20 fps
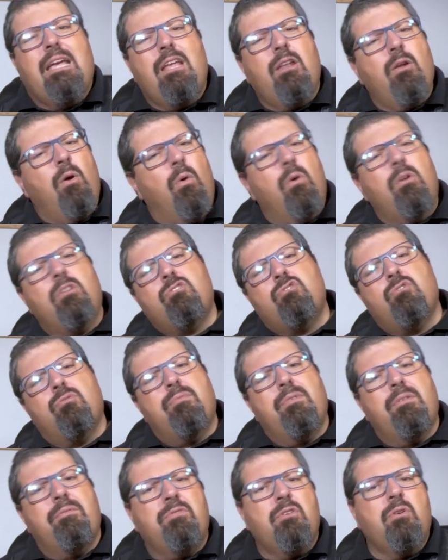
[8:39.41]
In order to
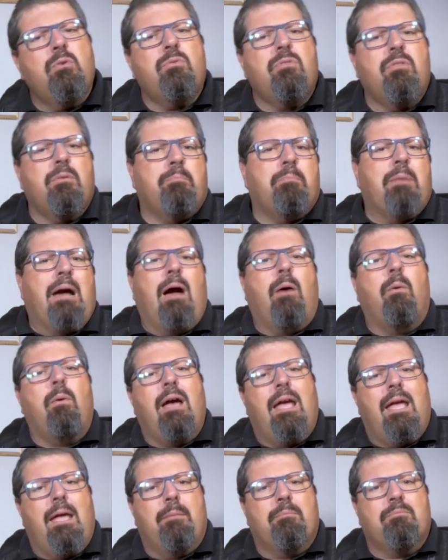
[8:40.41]
review the
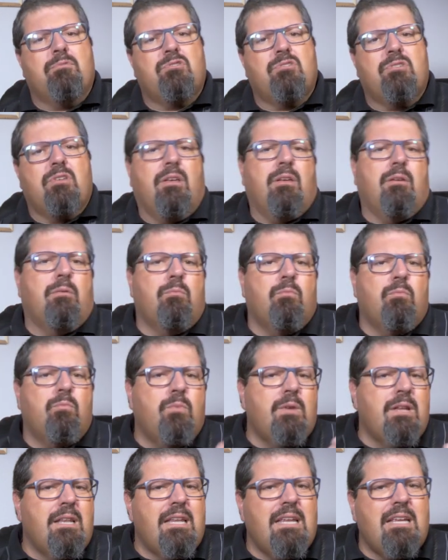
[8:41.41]
power amps,
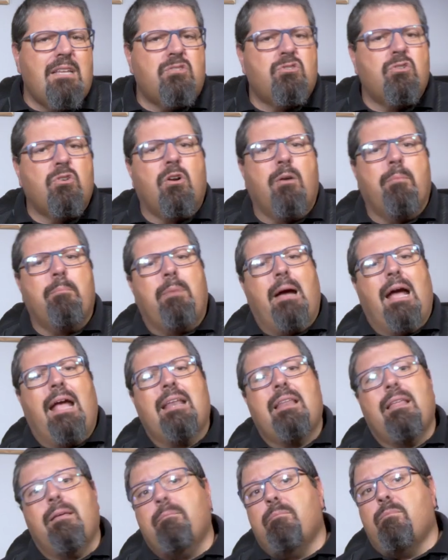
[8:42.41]
we need to
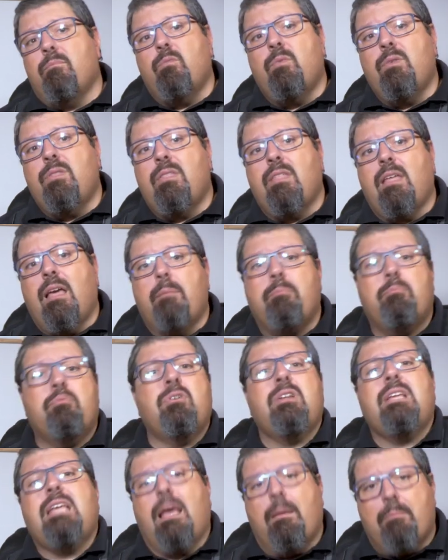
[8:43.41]
combine them with a
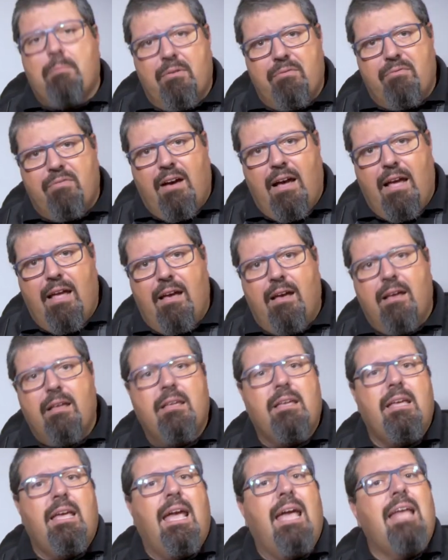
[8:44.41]
preamplifier
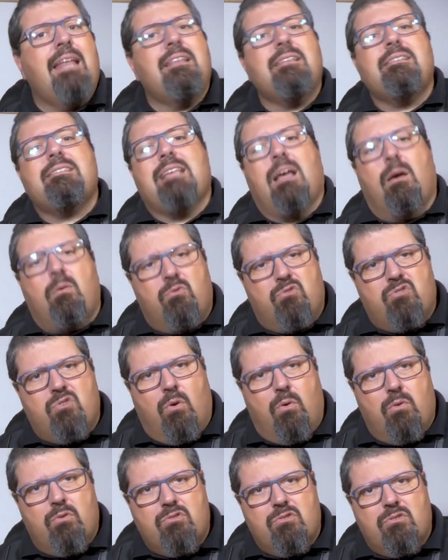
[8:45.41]
and a sound
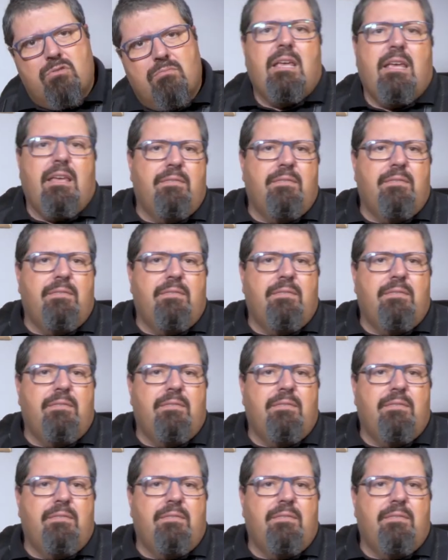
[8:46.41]
source.